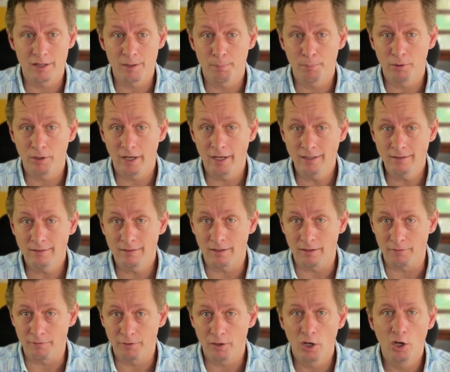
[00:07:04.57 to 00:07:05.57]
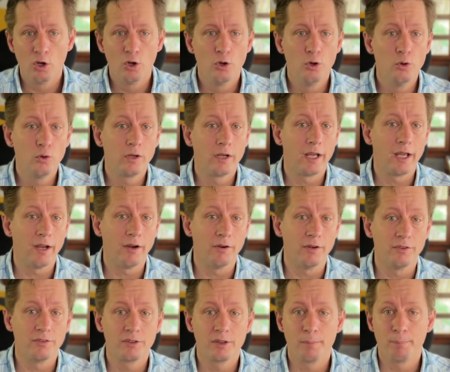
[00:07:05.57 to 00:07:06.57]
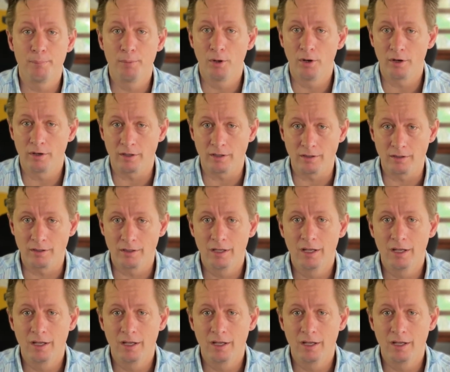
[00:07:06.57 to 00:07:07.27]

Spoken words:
plaintiff who carries the burden.